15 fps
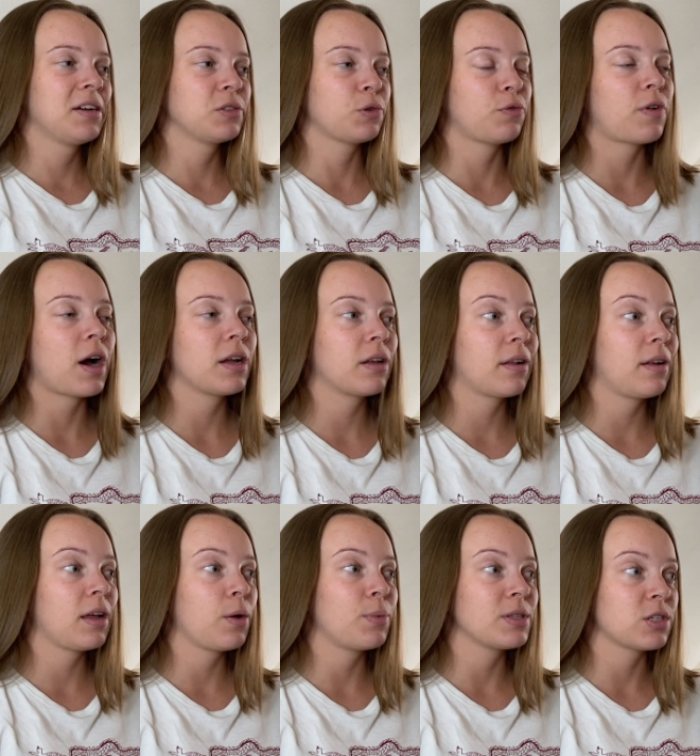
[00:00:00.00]
to
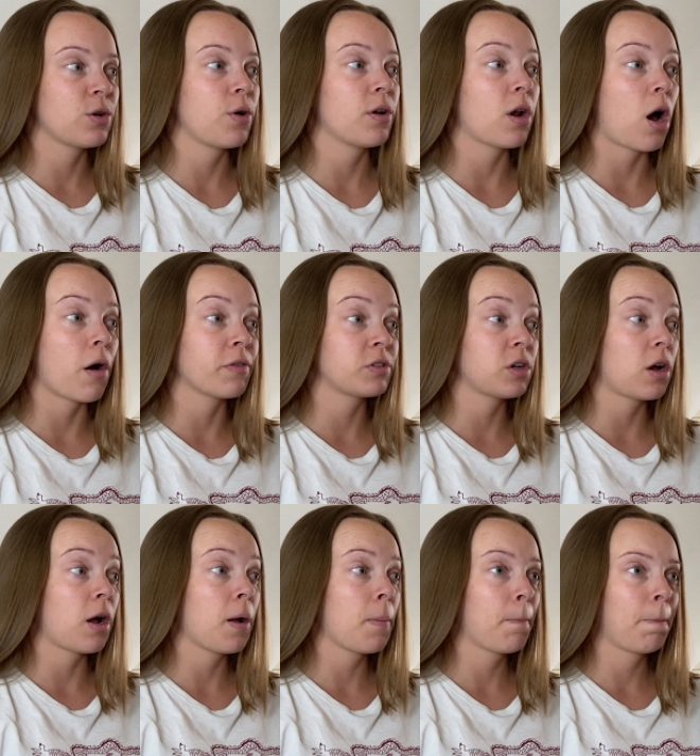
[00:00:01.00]
finally return after